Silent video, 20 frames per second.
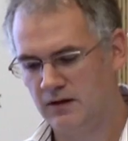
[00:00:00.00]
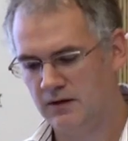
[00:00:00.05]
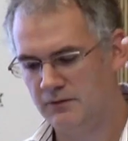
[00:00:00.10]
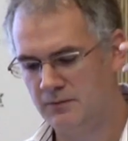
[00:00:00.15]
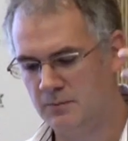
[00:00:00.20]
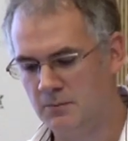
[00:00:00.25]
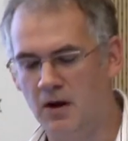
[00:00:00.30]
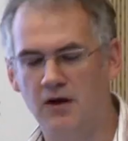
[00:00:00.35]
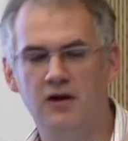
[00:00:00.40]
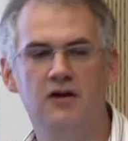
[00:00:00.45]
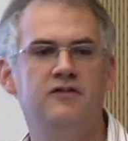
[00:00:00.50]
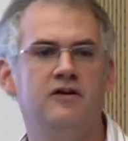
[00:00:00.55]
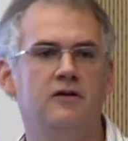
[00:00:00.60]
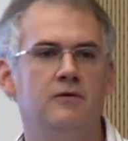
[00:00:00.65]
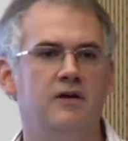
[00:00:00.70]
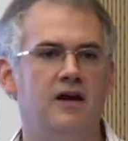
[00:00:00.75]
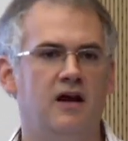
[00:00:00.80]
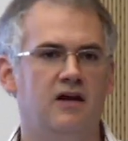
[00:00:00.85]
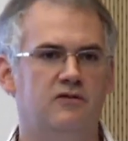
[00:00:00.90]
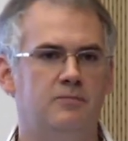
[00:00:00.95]

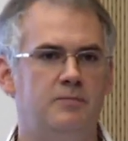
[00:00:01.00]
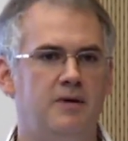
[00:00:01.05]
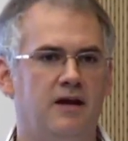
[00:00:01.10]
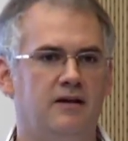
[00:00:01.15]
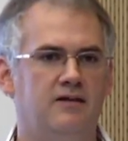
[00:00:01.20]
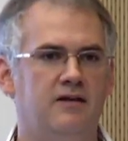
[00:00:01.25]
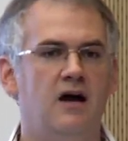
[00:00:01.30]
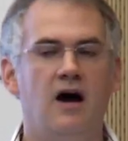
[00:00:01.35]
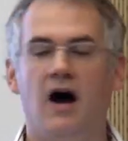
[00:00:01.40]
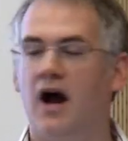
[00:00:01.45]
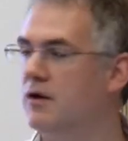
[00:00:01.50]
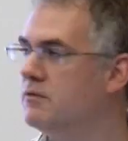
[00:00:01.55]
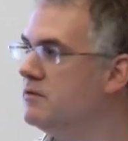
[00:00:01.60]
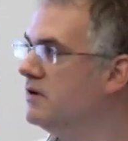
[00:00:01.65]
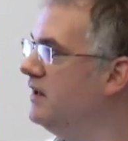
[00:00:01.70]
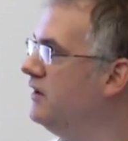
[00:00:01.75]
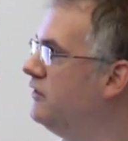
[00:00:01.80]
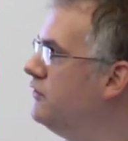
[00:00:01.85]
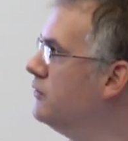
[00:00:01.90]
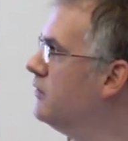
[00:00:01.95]
monetary aspect. I
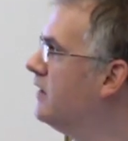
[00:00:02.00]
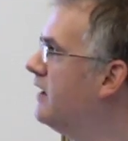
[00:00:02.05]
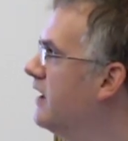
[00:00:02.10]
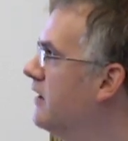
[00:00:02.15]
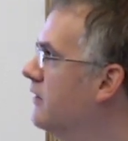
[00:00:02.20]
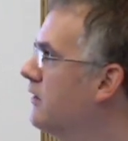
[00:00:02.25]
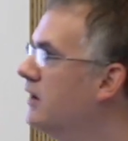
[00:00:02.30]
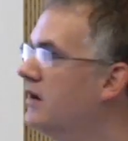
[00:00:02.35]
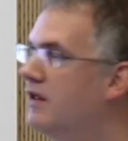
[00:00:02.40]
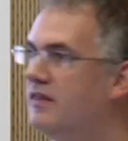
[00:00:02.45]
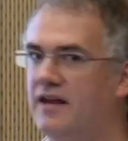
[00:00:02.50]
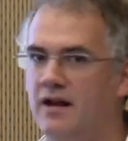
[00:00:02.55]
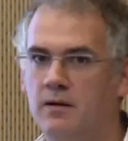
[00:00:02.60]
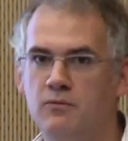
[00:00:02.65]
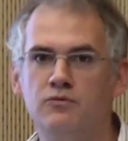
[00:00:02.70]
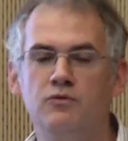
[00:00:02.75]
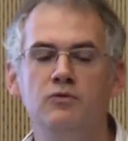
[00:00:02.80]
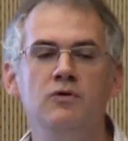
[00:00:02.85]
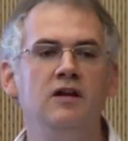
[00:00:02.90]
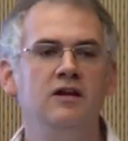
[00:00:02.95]
really do care that
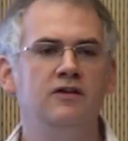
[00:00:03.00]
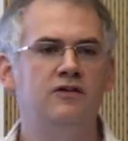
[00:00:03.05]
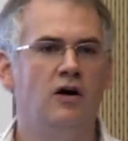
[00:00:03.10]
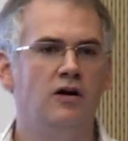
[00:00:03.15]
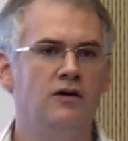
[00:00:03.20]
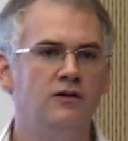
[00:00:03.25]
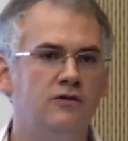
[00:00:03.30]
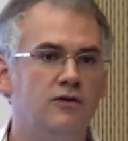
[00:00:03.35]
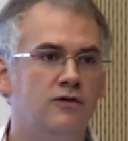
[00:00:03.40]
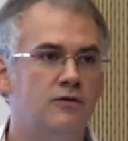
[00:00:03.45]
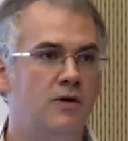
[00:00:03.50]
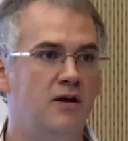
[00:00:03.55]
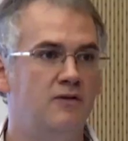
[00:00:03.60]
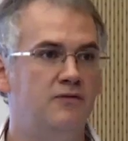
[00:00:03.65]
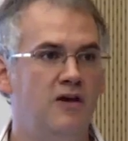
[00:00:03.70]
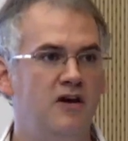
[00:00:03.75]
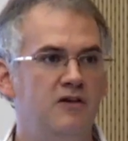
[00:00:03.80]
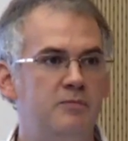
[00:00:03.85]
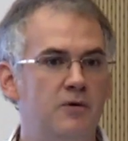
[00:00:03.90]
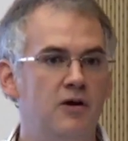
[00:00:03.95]
I'm really talking to the right
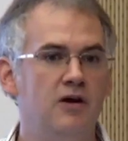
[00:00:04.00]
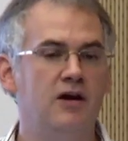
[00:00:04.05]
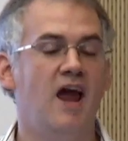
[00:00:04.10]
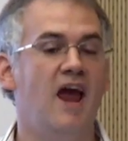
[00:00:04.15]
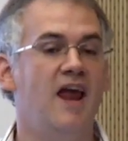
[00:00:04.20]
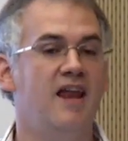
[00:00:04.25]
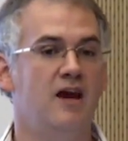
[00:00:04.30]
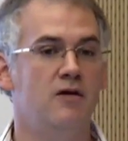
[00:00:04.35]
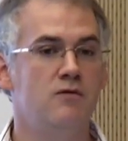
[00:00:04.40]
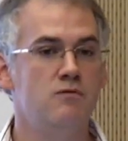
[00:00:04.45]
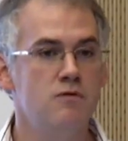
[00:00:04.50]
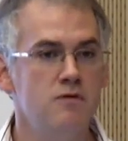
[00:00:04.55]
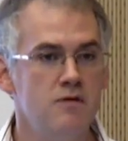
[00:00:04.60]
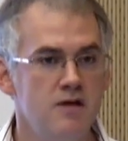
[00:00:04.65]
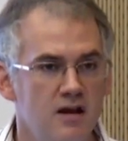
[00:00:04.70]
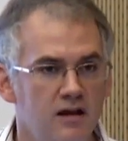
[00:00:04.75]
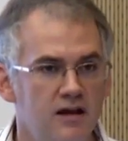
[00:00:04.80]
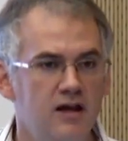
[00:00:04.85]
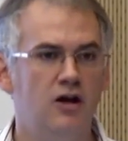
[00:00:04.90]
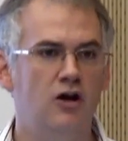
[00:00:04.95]
Facebook, and I
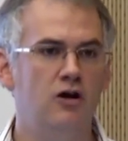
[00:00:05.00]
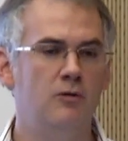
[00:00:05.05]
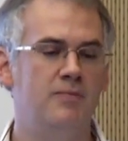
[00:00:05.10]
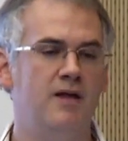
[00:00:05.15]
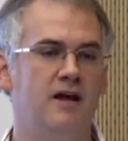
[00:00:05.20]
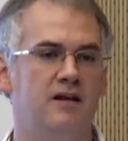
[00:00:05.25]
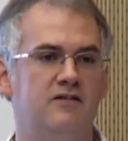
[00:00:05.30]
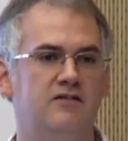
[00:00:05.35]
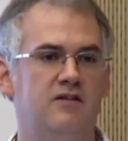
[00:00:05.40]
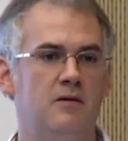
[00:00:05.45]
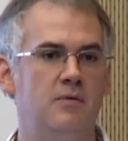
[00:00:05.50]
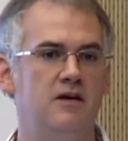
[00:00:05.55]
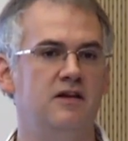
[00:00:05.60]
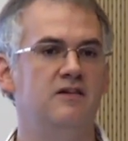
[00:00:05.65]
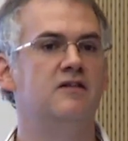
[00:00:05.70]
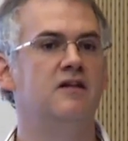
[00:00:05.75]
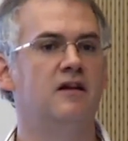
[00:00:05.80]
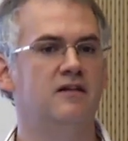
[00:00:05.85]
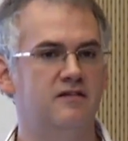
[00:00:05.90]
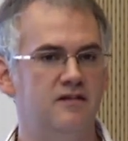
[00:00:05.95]
really hope that somebody's
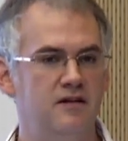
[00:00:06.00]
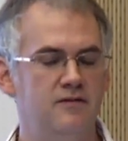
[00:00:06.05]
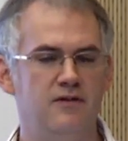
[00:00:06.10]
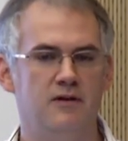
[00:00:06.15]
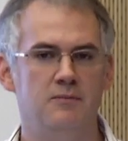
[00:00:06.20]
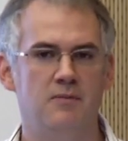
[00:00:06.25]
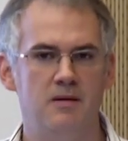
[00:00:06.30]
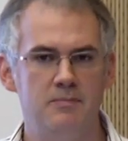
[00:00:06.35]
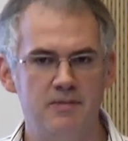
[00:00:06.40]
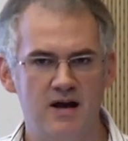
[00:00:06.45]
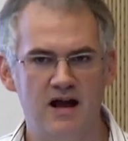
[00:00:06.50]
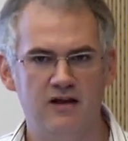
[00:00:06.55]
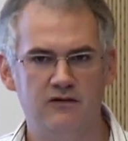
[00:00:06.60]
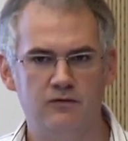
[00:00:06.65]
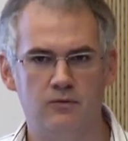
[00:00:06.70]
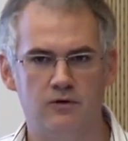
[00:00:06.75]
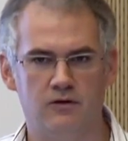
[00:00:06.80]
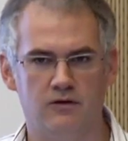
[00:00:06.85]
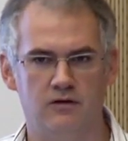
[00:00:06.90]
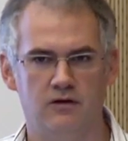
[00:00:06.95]
not sniffing my
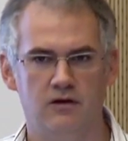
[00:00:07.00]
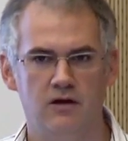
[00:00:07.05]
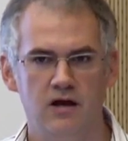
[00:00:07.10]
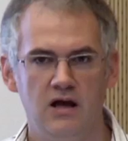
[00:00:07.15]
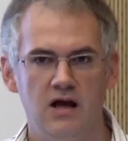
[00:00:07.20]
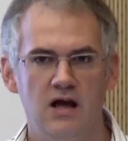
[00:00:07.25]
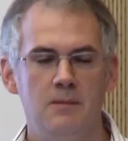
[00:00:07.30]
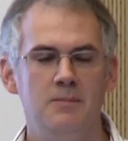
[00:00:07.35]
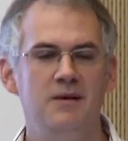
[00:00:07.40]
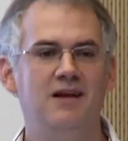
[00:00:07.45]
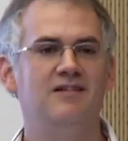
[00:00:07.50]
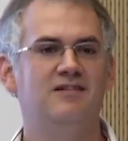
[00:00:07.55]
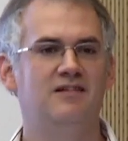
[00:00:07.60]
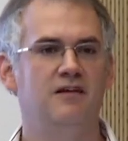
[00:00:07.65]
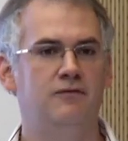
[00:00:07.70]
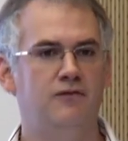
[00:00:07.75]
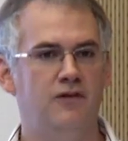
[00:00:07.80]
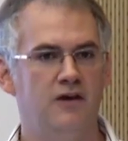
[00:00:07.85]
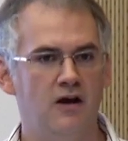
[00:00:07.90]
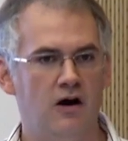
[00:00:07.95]
password. Because
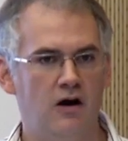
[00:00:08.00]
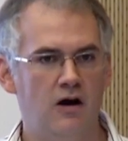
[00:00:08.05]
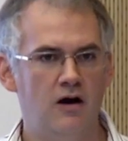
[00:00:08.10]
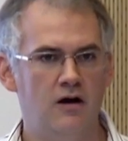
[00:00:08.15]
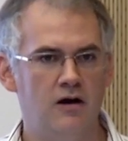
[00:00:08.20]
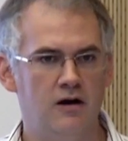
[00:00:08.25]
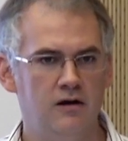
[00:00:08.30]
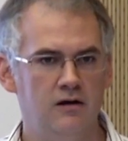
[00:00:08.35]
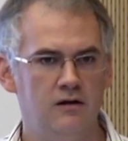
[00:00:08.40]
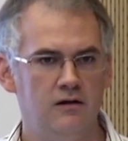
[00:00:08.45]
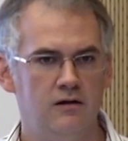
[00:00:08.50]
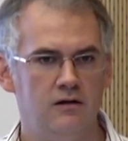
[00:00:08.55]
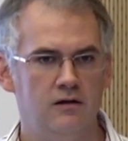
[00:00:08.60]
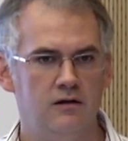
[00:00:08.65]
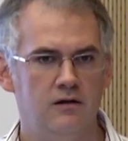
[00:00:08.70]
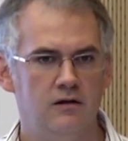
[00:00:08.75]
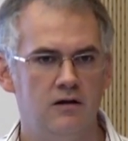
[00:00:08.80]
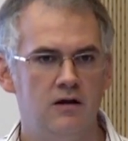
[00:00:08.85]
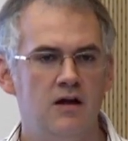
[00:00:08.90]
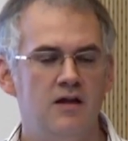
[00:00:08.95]
if they are,
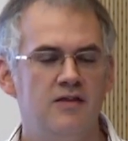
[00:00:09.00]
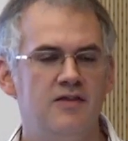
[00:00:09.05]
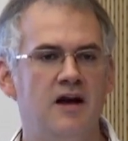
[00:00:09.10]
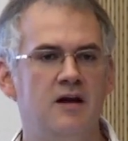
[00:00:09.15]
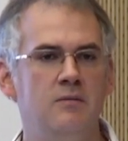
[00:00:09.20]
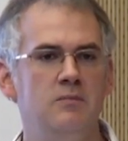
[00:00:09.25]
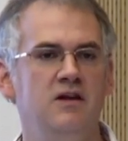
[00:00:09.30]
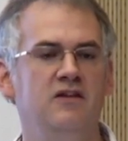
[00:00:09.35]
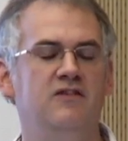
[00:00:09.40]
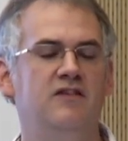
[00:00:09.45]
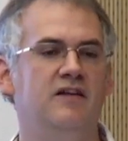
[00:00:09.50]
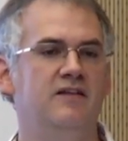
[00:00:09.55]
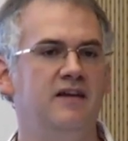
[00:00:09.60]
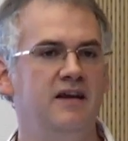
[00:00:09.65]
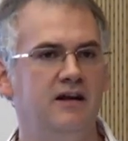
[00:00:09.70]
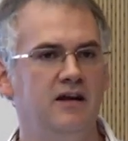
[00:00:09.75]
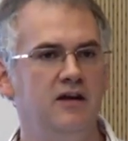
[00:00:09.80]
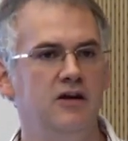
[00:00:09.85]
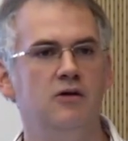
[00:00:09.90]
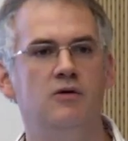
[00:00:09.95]
that means that they
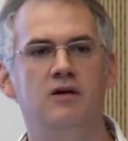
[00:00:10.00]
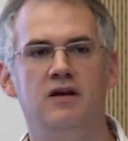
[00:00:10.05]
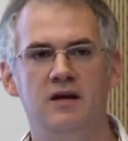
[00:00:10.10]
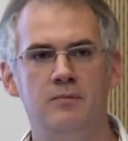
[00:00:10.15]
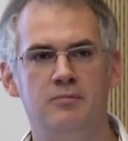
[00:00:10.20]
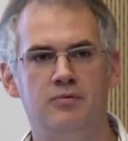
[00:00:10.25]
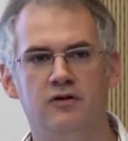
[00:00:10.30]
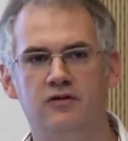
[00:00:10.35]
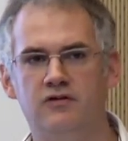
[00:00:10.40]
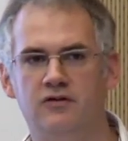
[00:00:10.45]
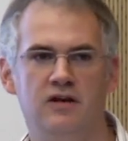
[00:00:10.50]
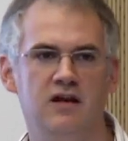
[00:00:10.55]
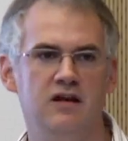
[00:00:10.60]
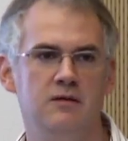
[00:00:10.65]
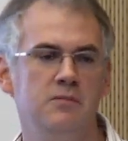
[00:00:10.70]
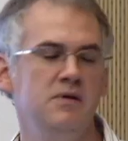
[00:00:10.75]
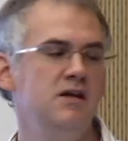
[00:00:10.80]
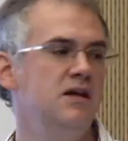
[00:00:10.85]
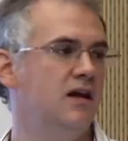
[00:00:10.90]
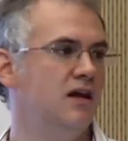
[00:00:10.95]
can go and impersonate
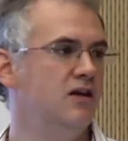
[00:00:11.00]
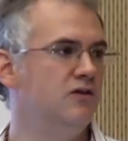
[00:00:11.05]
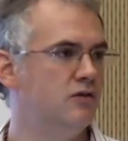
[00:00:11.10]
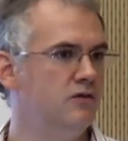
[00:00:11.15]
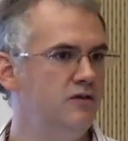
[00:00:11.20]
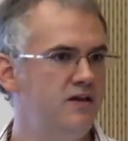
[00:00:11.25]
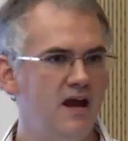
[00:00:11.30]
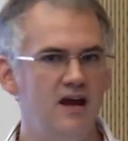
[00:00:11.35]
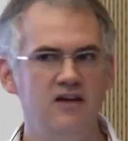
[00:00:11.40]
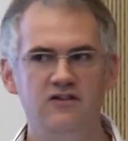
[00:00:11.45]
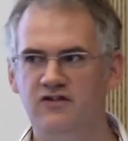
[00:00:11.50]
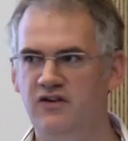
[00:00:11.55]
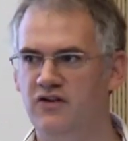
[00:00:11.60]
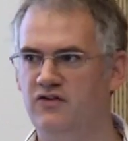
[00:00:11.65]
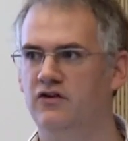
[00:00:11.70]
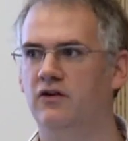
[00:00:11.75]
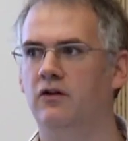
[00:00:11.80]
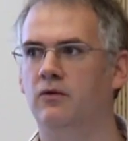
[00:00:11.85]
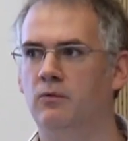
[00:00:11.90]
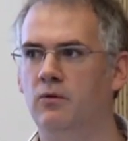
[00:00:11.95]
me. And in today's
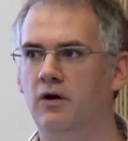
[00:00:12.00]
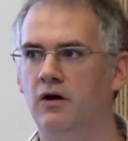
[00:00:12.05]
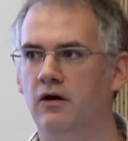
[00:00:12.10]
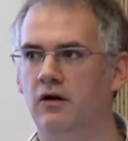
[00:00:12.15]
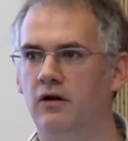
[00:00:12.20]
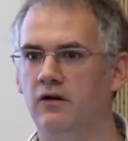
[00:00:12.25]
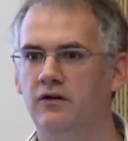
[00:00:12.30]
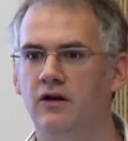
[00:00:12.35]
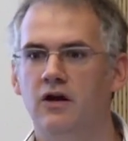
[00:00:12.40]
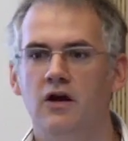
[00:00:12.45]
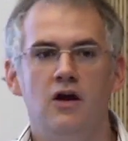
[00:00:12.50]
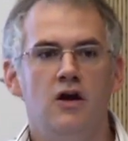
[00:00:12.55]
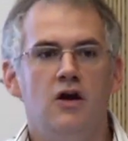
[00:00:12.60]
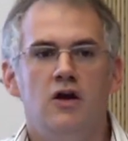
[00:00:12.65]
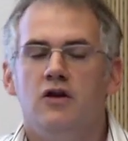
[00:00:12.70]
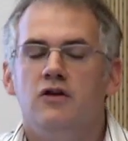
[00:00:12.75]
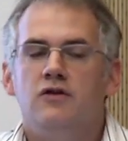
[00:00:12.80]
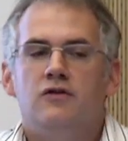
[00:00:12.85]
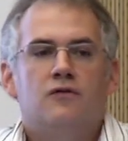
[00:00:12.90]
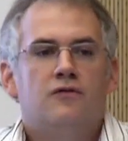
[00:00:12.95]
digital world,
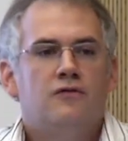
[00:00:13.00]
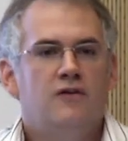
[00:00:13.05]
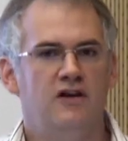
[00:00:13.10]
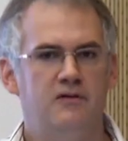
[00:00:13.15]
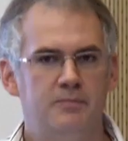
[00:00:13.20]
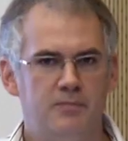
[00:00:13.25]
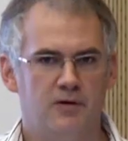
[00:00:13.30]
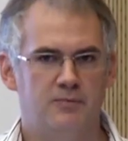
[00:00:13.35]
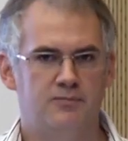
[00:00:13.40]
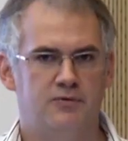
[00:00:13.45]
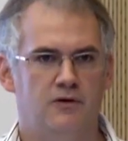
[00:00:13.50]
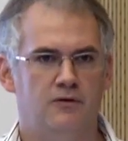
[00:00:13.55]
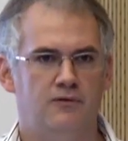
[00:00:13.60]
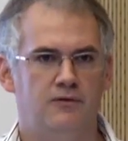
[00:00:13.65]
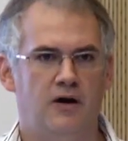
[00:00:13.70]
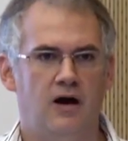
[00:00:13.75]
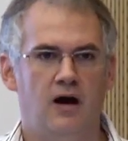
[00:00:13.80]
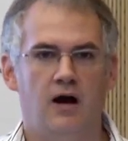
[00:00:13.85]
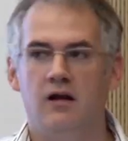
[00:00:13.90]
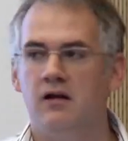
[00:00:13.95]
your Facebook
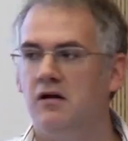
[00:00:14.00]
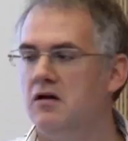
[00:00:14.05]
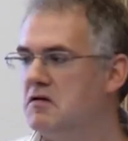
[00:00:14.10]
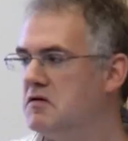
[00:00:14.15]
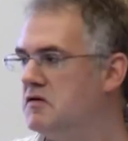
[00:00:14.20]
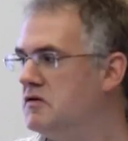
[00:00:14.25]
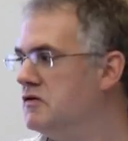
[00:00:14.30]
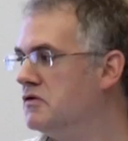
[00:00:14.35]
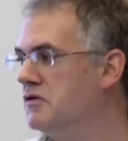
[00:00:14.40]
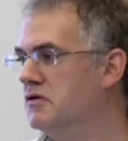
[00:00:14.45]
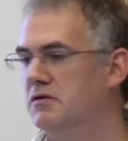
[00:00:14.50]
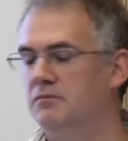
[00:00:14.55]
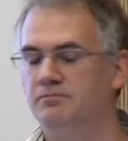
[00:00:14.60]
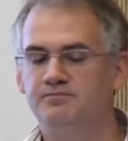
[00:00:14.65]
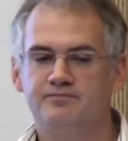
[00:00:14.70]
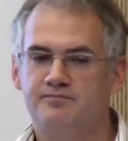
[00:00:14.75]
profile, your